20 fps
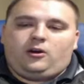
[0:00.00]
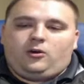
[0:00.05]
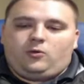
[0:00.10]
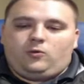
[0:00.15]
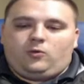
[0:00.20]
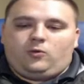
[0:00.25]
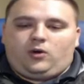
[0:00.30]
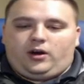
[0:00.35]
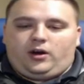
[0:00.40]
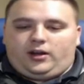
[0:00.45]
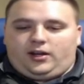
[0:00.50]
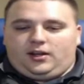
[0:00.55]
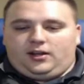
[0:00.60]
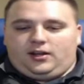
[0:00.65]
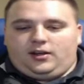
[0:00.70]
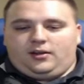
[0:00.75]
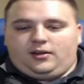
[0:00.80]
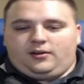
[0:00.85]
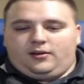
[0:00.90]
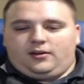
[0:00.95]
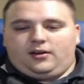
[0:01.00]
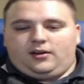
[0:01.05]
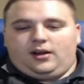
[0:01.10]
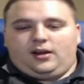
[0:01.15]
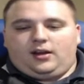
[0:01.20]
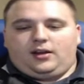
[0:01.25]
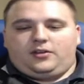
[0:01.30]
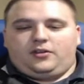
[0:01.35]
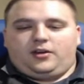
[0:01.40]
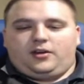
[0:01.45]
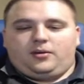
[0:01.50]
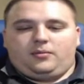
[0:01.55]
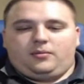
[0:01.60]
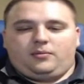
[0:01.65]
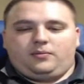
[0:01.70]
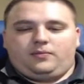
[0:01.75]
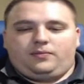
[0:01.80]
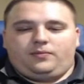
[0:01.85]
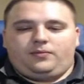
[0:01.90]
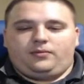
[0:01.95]
want anything,
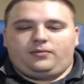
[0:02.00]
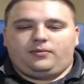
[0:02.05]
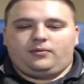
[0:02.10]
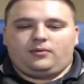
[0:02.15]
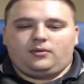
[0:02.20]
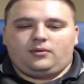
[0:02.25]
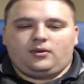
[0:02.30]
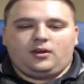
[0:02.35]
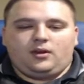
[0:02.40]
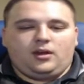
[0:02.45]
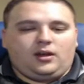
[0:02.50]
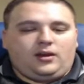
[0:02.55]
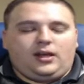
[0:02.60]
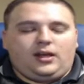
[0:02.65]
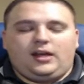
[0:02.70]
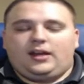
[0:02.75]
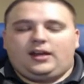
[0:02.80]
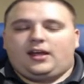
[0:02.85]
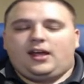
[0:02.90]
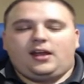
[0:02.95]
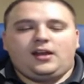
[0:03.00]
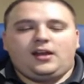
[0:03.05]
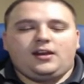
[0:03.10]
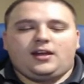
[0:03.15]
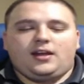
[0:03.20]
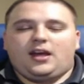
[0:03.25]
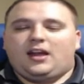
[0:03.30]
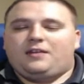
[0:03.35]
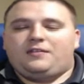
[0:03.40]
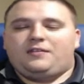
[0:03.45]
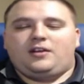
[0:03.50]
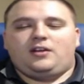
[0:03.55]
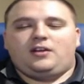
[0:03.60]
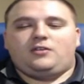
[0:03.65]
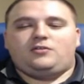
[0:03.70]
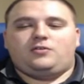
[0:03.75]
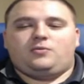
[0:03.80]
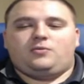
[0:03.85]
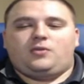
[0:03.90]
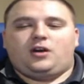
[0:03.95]
any kind of
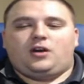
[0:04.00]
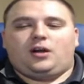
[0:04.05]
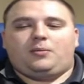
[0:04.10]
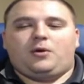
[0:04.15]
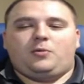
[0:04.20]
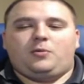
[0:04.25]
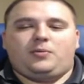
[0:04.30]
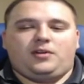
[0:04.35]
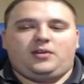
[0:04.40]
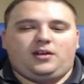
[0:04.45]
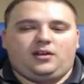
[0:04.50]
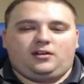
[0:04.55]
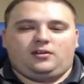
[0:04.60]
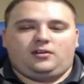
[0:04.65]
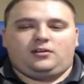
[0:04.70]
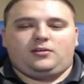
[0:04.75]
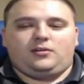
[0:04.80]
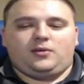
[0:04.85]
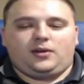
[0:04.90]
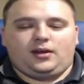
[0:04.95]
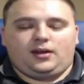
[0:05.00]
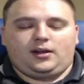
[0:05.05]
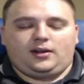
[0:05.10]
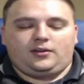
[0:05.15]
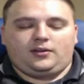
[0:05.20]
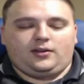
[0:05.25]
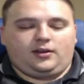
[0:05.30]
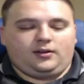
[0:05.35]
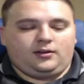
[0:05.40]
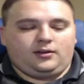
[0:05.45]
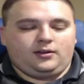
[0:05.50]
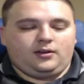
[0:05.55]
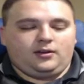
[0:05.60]
videos you want. I'm open to doing anything.